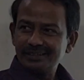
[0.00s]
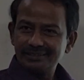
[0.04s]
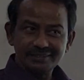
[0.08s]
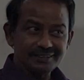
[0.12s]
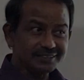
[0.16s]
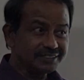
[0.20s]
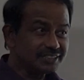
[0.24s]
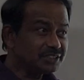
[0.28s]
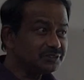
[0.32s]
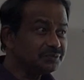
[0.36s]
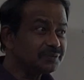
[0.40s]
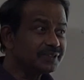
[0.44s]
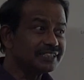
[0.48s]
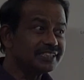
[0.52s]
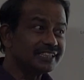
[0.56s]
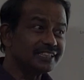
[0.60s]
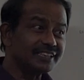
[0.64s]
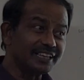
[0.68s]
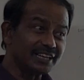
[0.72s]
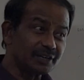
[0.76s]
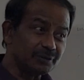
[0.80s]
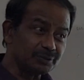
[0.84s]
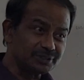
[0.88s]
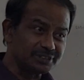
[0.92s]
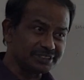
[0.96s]
This is for the
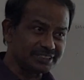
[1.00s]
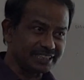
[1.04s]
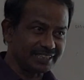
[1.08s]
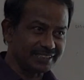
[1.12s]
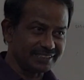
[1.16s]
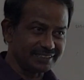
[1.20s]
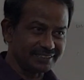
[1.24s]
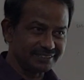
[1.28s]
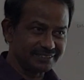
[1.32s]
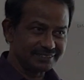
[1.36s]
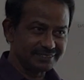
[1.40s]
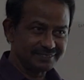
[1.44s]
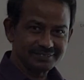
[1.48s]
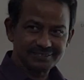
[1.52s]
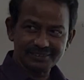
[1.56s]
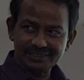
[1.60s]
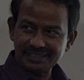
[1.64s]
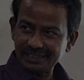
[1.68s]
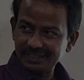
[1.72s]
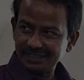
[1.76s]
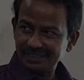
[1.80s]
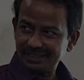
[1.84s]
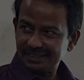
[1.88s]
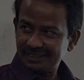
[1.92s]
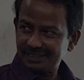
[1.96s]
ground state.
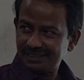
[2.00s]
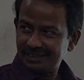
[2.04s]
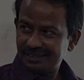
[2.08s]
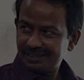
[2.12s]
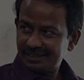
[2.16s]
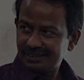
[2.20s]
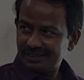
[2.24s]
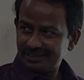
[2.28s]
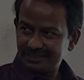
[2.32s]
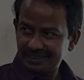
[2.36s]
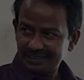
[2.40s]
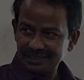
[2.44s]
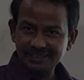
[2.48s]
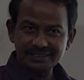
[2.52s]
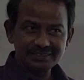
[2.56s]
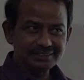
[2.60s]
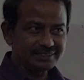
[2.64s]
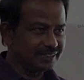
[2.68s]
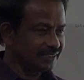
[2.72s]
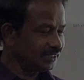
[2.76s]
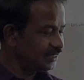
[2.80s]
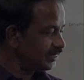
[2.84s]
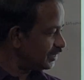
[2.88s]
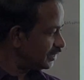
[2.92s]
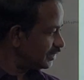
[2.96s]
Okay,
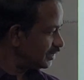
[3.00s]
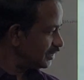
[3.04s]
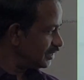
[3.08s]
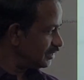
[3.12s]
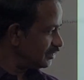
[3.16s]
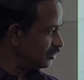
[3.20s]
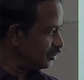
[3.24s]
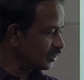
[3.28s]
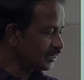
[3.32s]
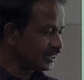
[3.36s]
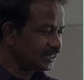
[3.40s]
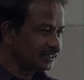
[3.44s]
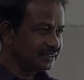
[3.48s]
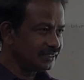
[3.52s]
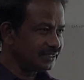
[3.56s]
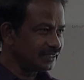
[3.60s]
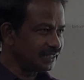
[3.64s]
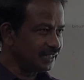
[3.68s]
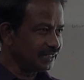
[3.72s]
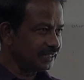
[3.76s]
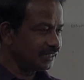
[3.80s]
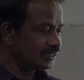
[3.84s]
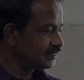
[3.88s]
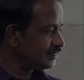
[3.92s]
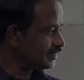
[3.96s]
energy. Look at
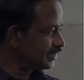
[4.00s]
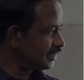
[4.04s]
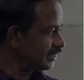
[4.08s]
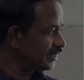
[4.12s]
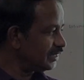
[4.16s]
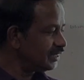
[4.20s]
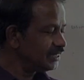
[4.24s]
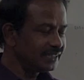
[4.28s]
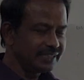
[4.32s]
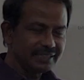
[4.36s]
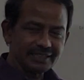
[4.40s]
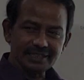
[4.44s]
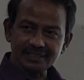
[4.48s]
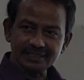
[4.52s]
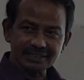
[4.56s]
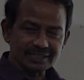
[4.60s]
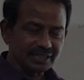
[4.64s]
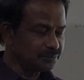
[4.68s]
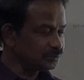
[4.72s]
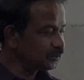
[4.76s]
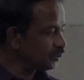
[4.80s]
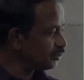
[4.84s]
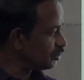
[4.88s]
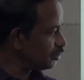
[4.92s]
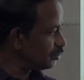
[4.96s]
the energy. It
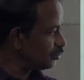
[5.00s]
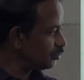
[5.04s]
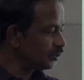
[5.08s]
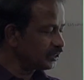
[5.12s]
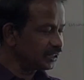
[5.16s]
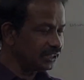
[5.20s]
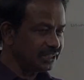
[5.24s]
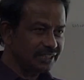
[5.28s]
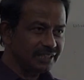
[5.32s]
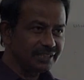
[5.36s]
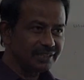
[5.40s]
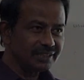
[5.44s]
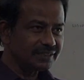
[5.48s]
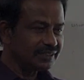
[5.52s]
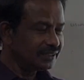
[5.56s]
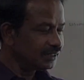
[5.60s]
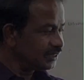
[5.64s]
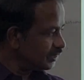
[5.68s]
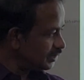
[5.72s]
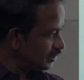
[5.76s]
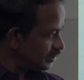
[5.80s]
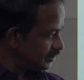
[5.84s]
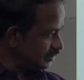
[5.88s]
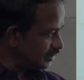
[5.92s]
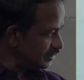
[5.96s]
comes around only
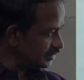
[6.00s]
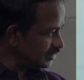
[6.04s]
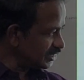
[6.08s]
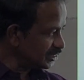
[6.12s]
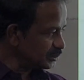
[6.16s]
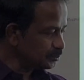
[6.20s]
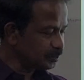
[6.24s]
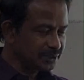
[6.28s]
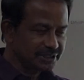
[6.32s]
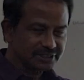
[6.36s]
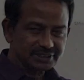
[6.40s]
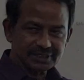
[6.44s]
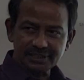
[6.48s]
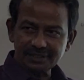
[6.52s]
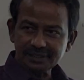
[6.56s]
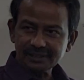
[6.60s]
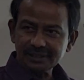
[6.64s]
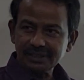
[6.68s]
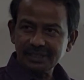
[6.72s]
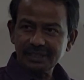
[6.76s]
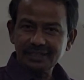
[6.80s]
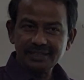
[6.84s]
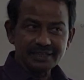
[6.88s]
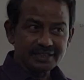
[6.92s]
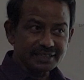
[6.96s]
this
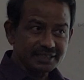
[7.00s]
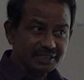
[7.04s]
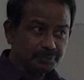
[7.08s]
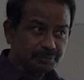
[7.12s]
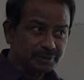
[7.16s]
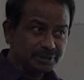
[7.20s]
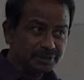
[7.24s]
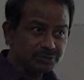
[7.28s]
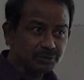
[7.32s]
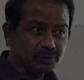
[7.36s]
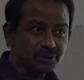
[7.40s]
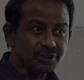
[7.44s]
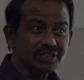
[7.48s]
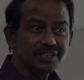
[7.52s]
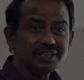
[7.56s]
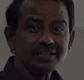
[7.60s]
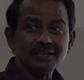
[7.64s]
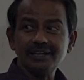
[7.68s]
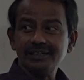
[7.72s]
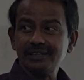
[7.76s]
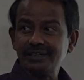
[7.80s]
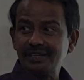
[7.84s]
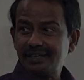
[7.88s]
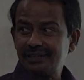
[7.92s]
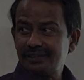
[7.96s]
expression. It depends only
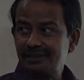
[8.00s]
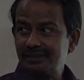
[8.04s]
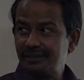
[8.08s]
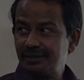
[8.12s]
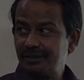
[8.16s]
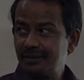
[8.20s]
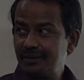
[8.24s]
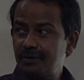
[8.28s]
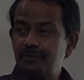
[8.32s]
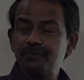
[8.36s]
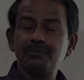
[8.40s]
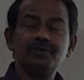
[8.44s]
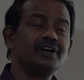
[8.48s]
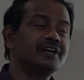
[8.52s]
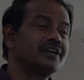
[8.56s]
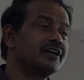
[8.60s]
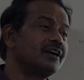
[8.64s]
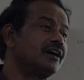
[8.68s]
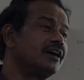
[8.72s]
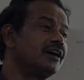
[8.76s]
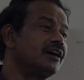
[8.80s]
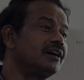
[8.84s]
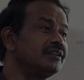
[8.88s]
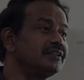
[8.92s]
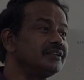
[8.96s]
on n. For
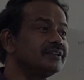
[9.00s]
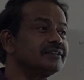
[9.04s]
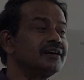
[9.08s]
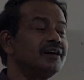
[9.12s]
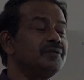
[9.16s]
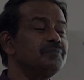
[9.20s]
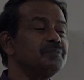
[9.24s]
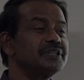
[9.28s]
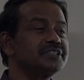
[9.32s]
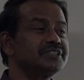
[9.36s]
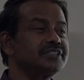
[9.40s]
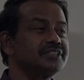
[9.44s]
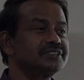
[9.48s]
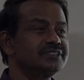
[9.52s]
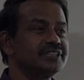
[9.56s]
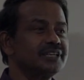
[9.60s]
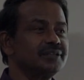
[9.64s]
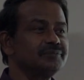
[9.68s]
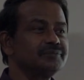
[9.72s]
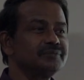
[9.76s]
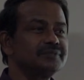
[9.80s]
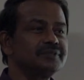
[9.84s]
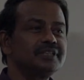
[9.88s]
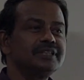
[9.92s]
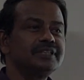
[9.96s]
all the complex
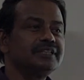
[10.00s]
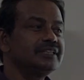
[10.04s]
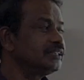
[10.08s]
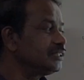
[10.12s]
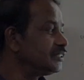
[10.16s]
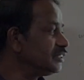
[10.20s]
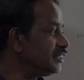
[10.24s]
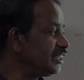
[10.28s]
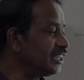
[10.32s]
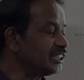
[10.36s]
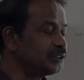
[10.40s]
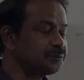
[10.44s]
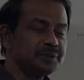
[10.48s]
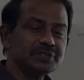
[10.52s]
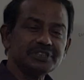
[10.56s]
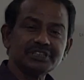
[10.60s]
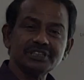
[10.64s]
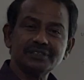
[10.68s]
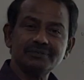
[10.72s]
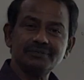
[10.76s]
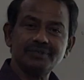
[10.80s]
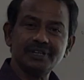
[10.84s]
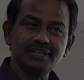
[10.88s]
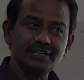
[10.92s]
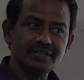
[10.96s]
system, the
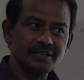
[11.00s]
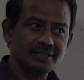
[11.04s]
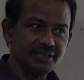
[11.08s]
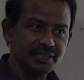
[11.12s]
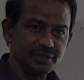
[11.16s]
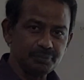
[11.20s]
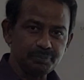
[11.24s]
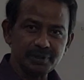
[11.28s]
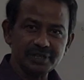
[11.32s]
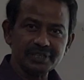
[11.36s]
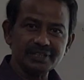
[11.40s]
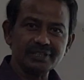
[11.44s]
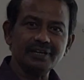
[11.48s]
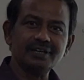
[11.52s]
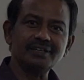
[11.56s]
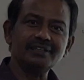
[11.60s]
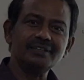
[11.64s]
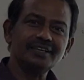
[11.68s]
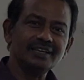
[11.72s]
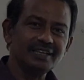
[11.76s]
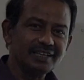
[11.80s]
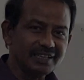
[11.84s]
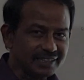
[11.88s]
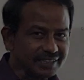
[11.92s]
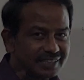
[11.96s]
expression will depend
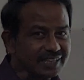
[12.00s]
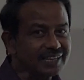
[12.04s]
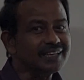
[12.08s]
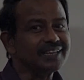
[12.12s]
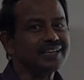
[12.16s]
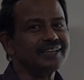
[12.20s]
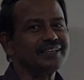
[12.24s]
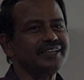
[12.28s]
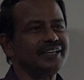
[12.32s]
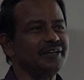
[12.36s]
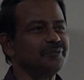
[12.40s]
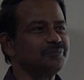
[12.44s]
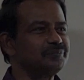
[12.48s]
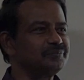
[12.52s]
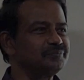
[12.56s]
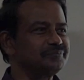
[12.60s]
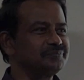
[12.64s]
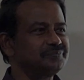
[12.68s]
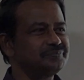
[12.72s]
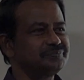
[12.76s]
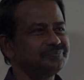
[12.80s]
on L and M.